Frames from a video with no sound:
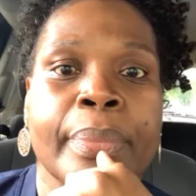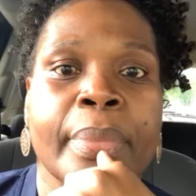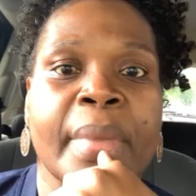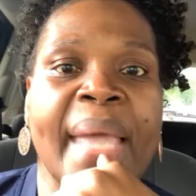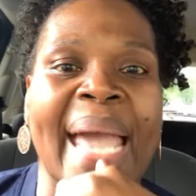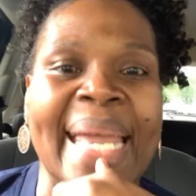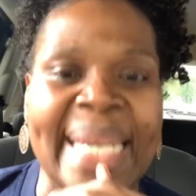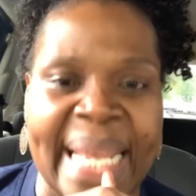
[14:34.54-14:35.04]

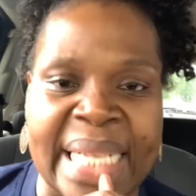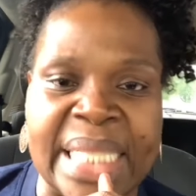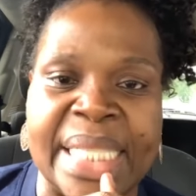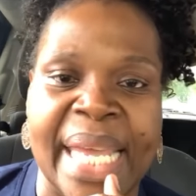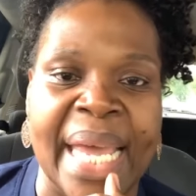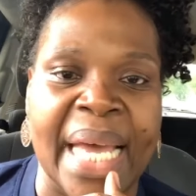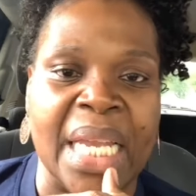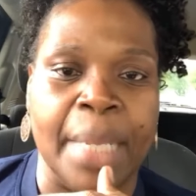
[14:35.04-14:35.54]
And then
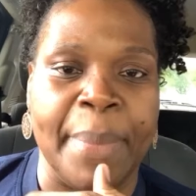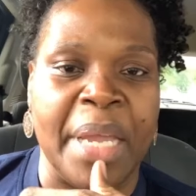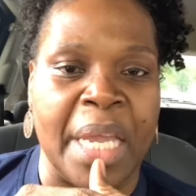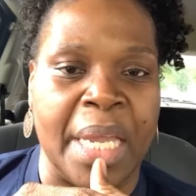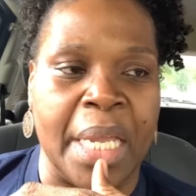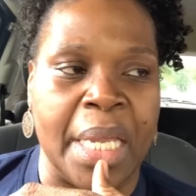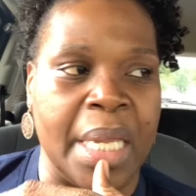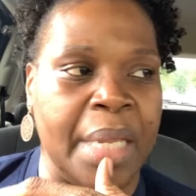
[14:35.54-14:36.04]
tell them
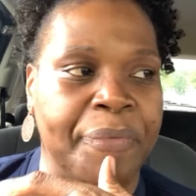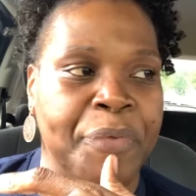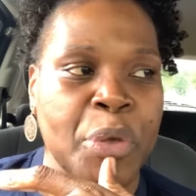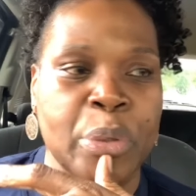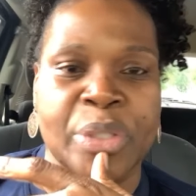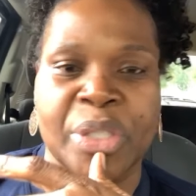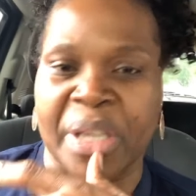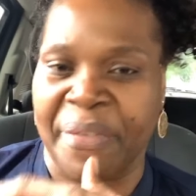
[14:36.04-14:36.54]
if
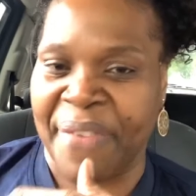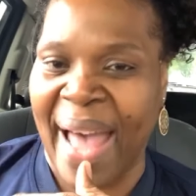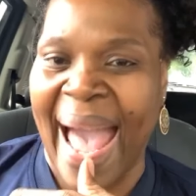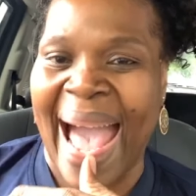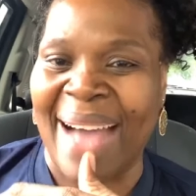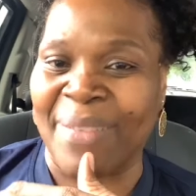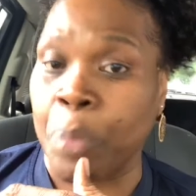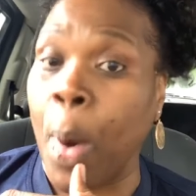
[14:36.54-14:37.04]
you
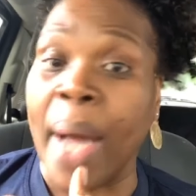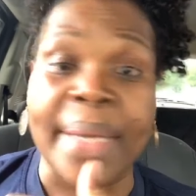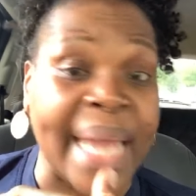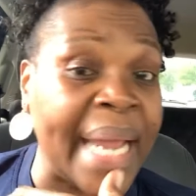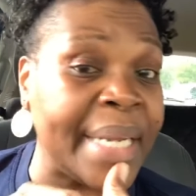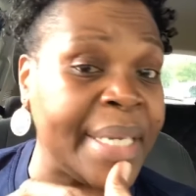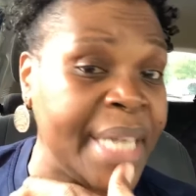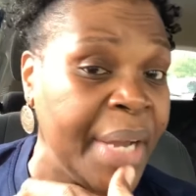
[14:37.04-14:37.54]
survive what
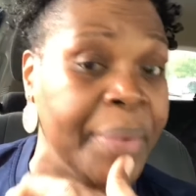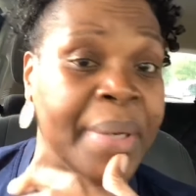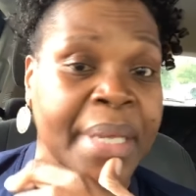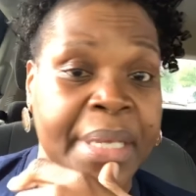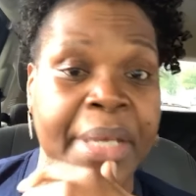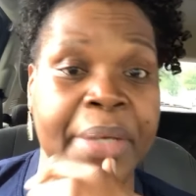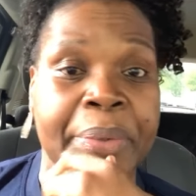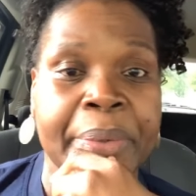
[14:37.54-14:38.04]
they do to
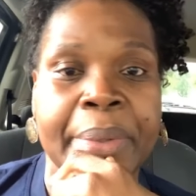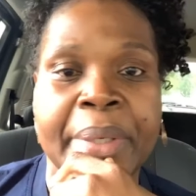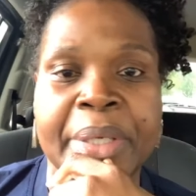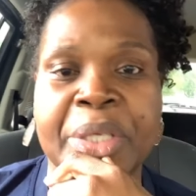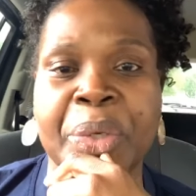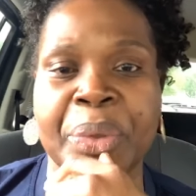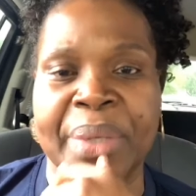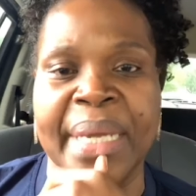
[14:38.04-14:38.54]
you,
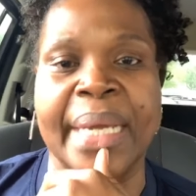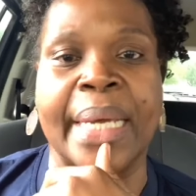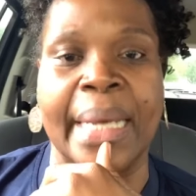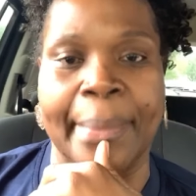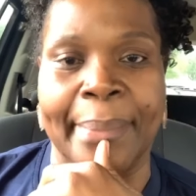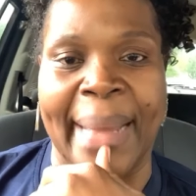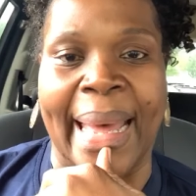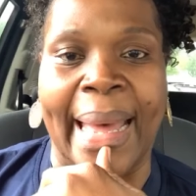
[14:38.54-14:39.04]
you can
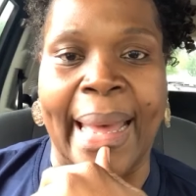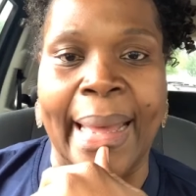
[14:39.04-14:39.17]
come out.